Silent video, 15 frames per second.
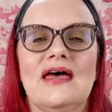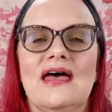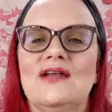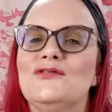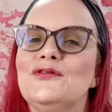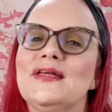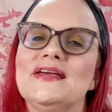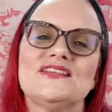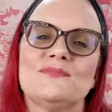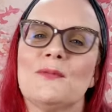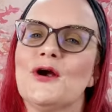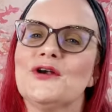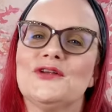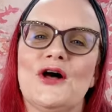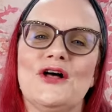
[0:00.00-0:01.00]
And if you like
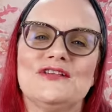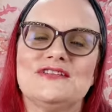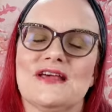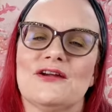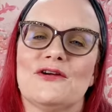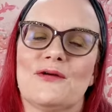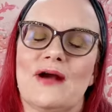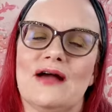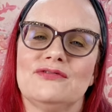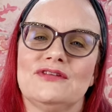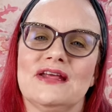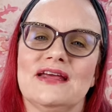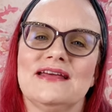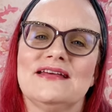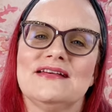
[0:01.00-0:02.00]
smart dolls and
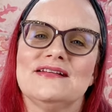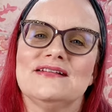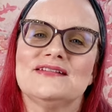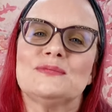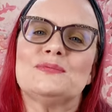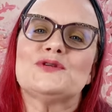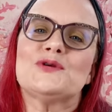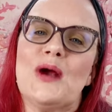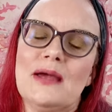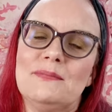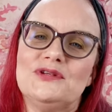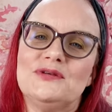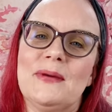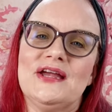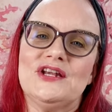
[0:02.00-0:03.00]
crafting,
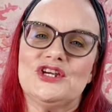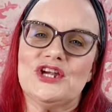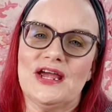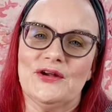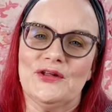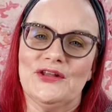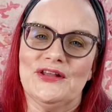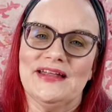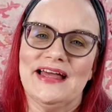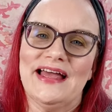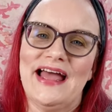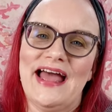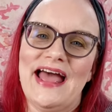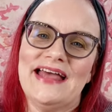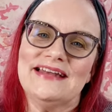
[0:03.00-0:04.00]
subscribe to my channel
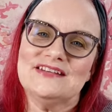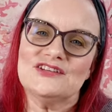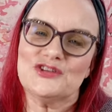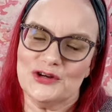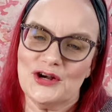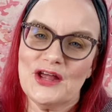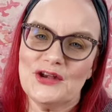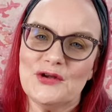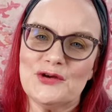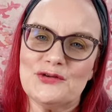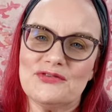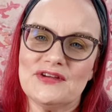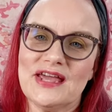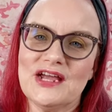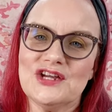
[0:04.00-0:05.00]
and turn on
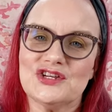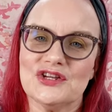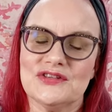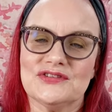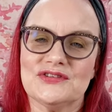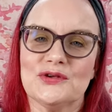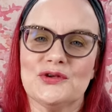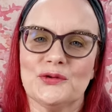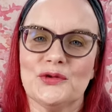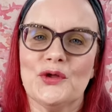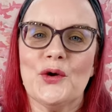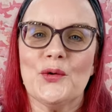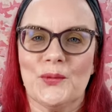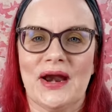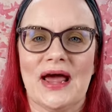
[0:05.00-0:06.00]
notifications so you'll
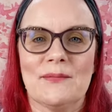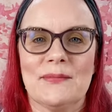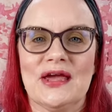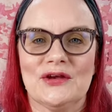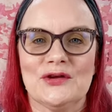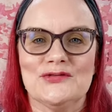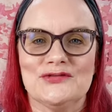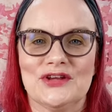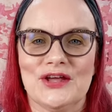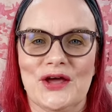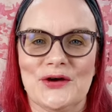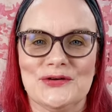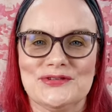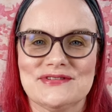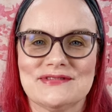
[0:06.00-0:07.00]
know when I make new
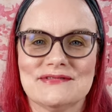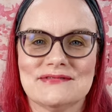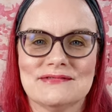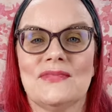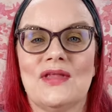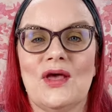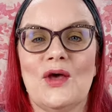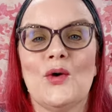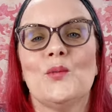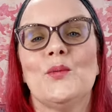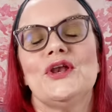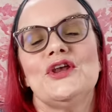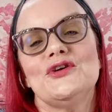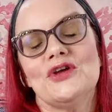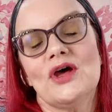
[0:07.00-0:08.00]
videos.
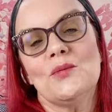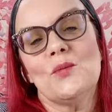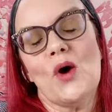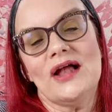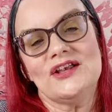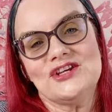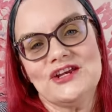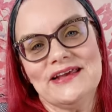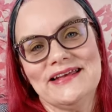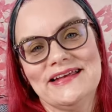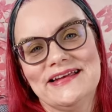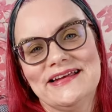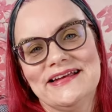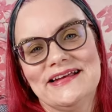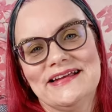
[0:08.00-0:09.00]
When you're done watching,
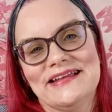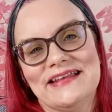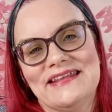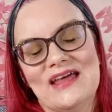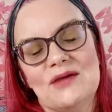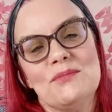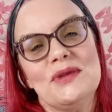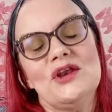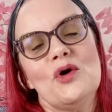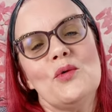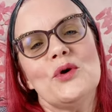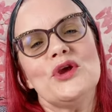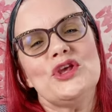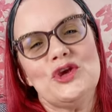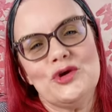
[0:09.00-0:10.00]
let me know
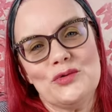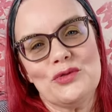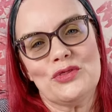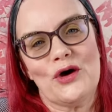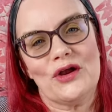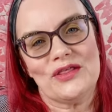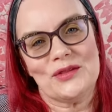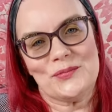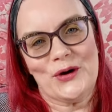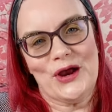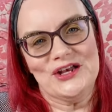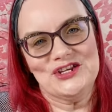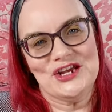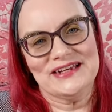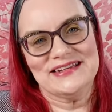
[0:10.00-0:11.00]
what you thought of the
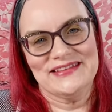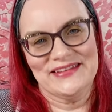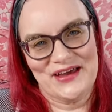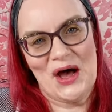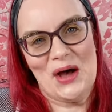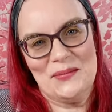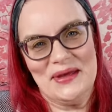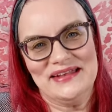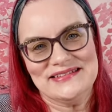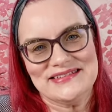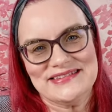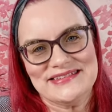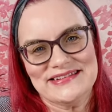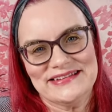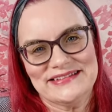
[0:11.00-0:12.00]
project in the comments.